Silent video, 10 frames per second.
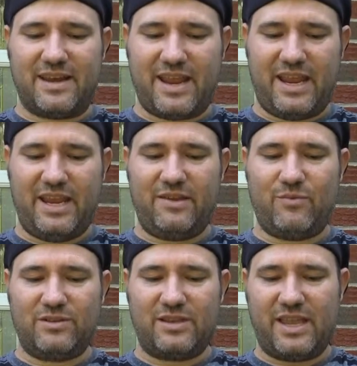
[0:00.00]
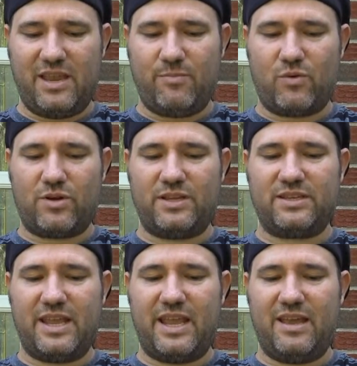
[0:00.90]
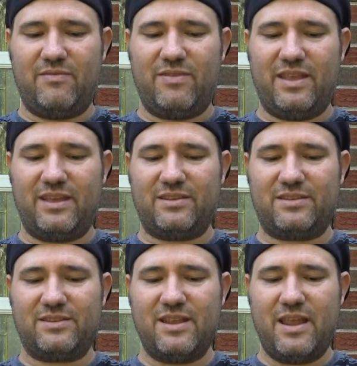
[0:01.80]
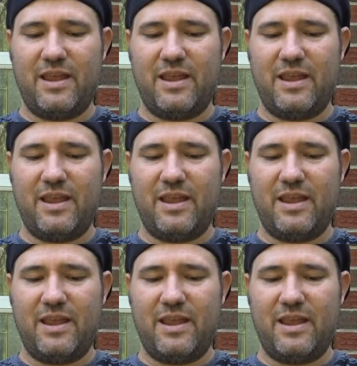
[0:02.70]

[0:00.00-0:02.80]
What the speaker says: And he was the keyboardist in this